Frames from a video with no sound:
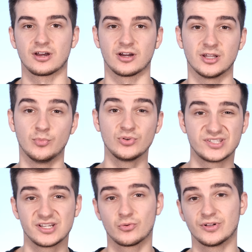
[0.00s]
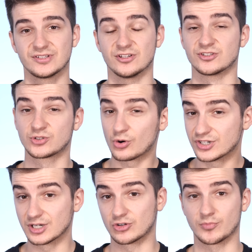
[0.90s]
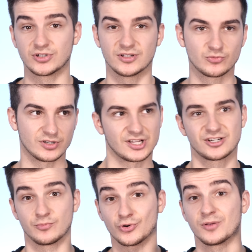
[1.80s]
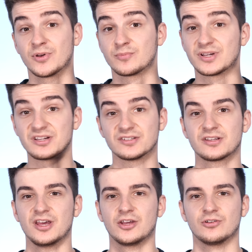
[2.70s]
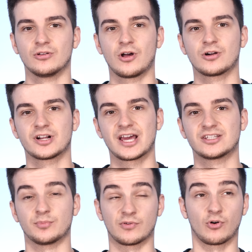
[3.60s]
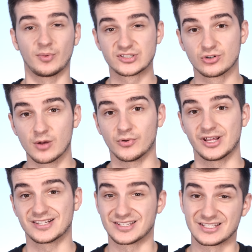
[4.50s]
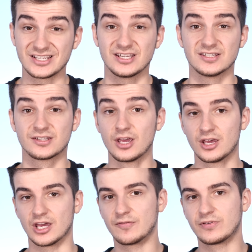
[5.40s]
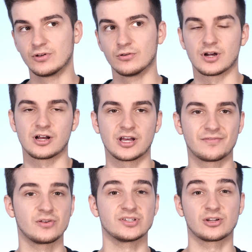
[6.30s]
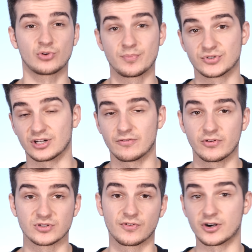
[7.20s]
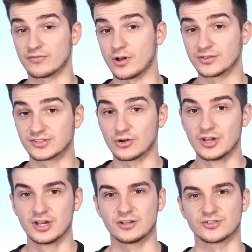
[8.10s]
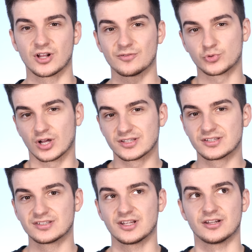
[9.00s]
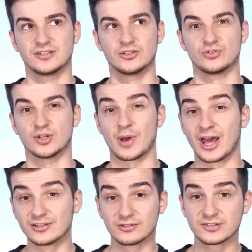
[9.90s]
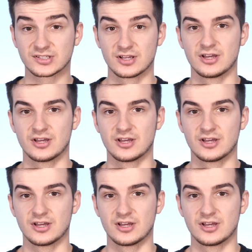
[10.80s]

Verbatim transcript: uh, the boot sequence, the storage encryption. This one is actually pretty big because you no longer get the performance drop on the SSDs if you uh, if you use encryption, if you use FileVault. So there's a lot of processes that a T2 chip handles,